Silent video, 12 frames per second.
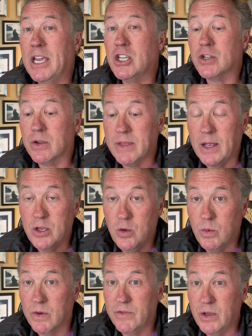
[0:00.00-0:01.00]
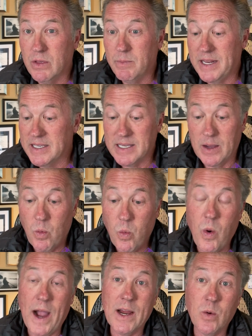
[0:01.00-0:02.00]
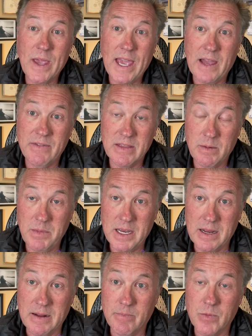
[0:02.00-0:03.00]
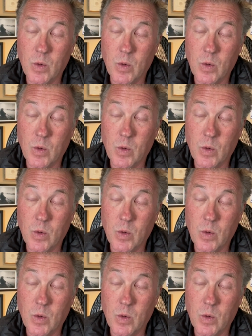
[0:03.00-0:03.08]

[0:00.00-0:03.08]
sure that you review the meeting and say, why are we having the meeting?